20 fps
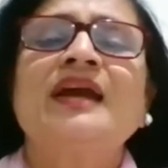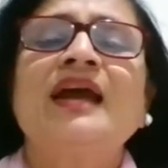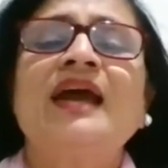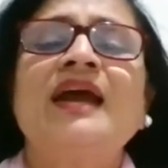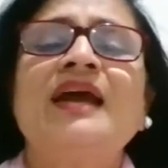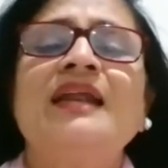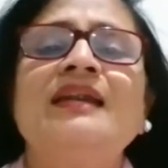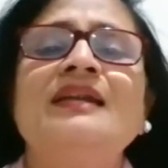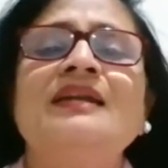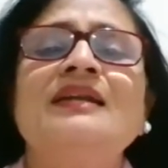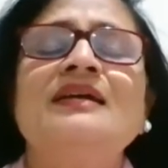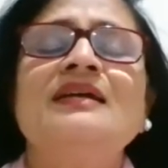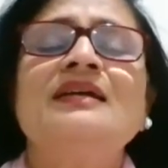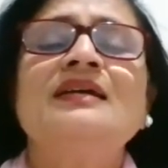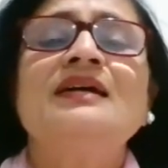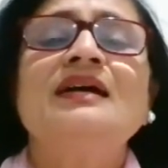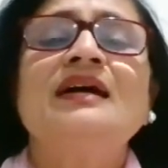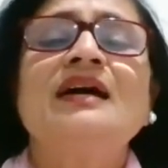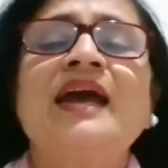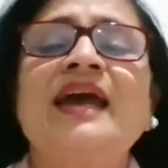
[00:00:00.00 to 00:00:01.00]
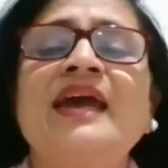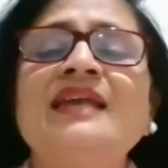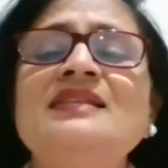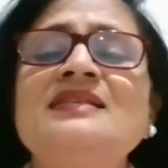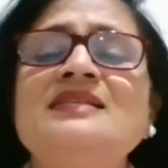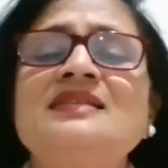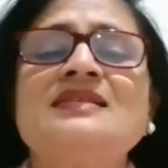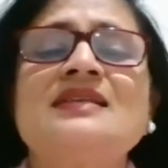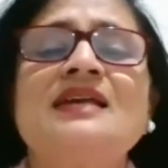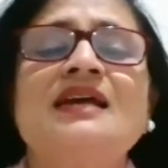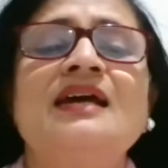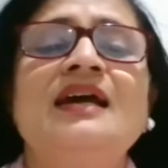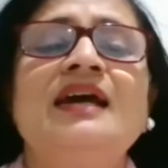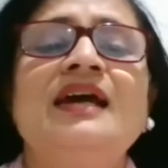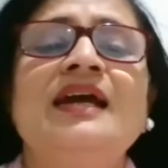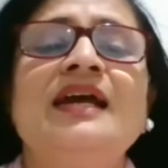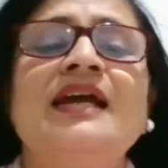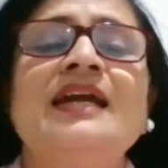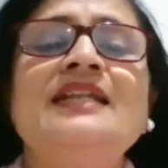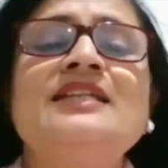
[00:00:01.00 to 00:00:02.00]
And hence,
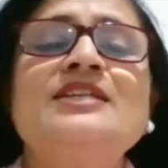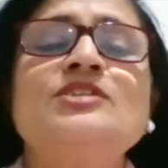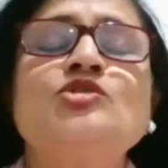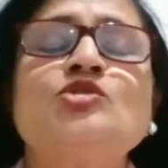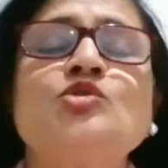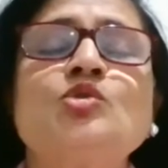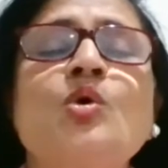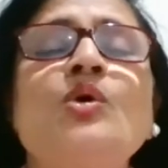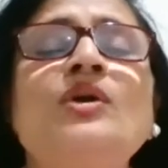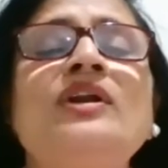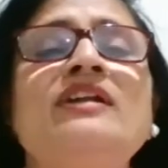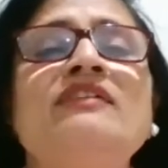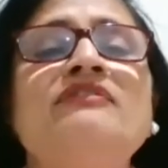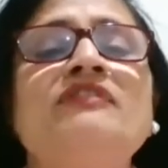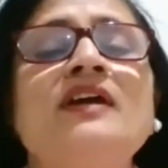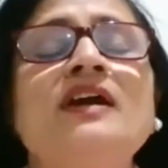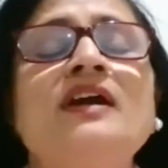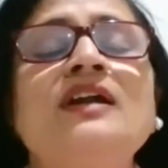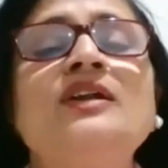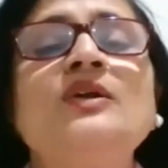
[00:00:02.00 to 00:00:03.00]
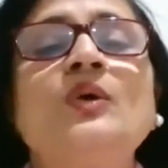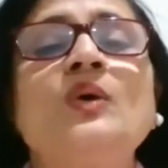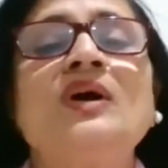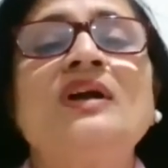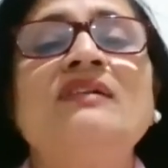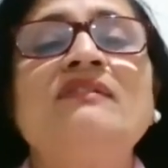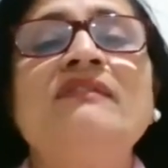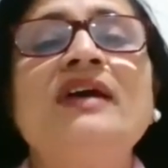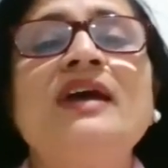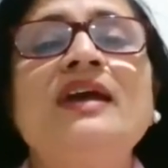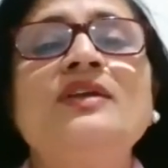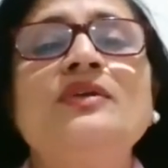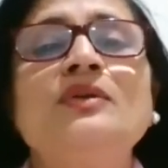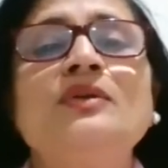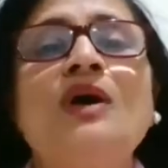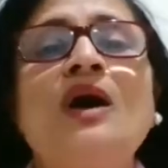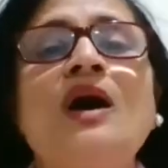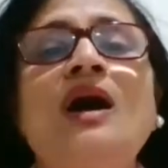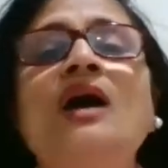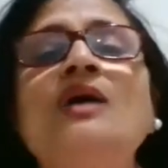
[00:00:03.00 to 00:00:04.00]
it is so difficult to convey,
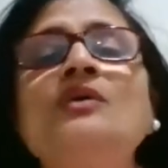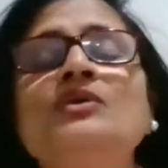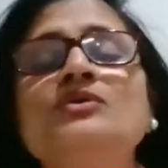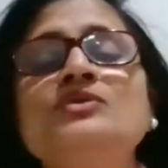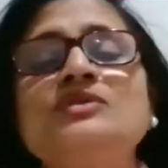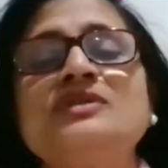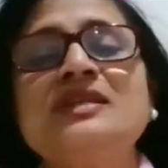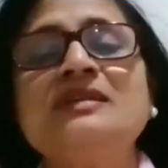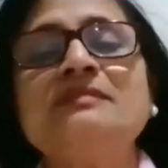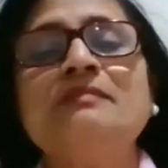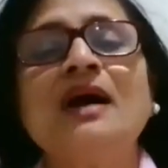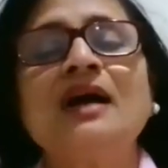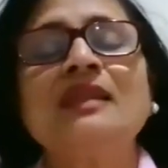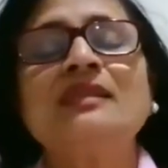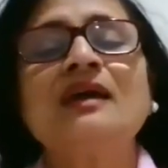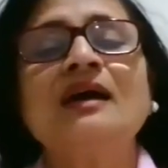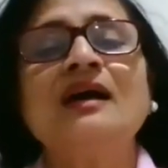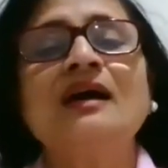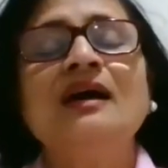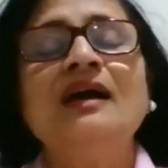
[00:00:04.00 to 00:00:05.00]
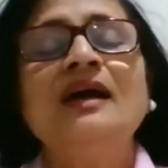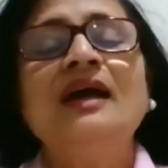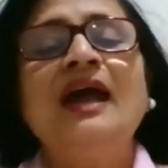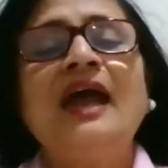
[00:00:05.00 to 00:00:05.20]
how to see Mata.